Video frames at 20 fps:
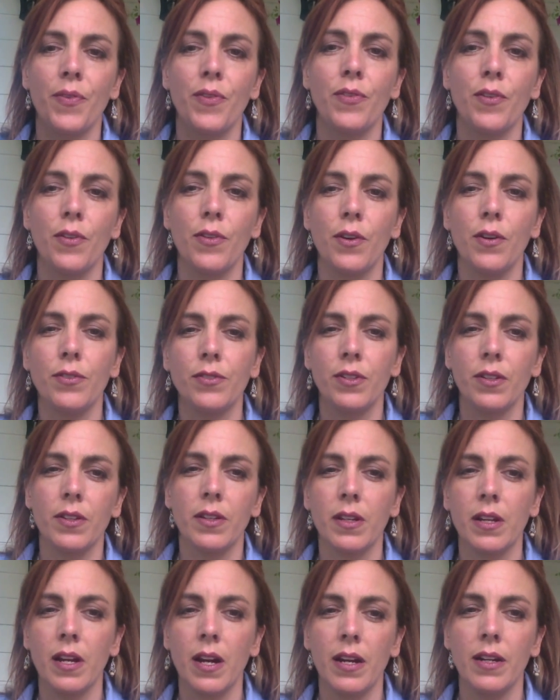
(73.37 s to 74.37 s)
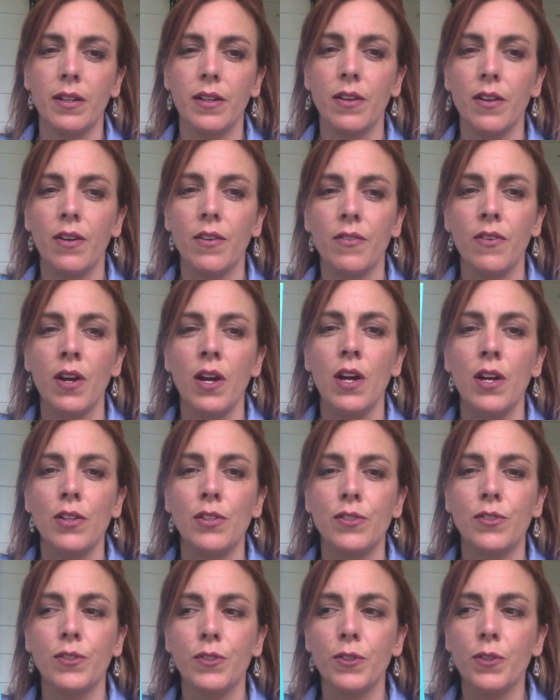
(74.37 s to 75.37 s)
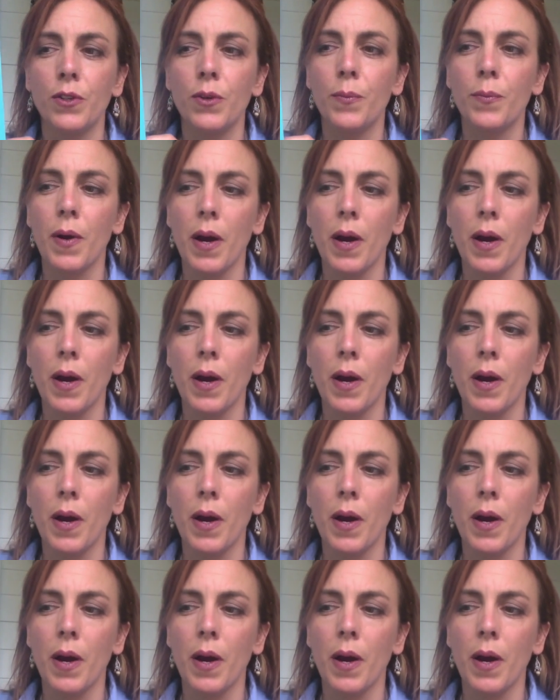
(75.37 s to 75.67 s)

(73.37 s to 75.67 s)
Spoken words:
So those are the kind of two